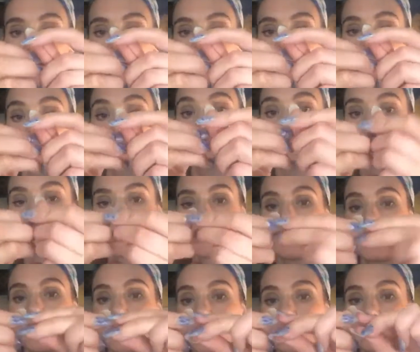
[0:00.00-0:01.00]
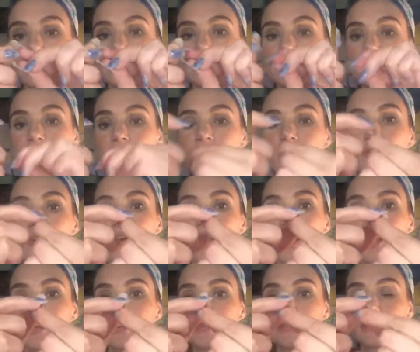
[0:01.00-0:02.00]
starting point for
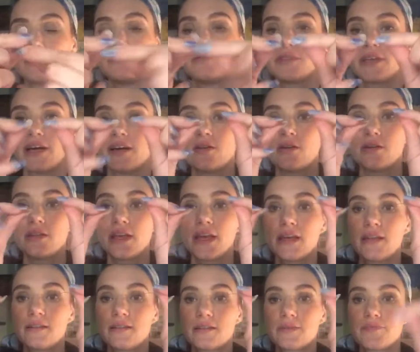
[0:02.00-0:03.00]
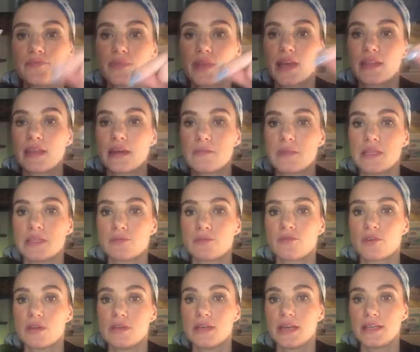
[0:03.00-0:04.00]
us. Tie a knot on the end, and that means we've got
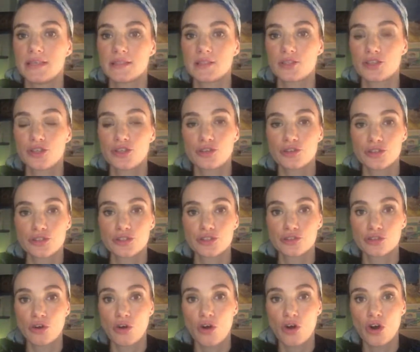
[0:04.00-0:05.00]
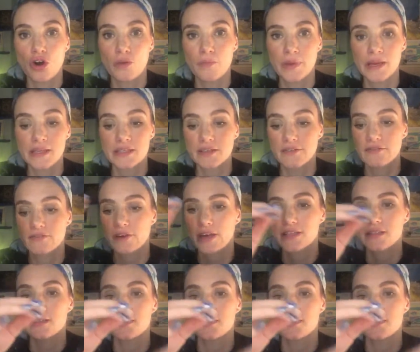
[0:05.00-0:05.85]
a nice, secure, strong piece of thread to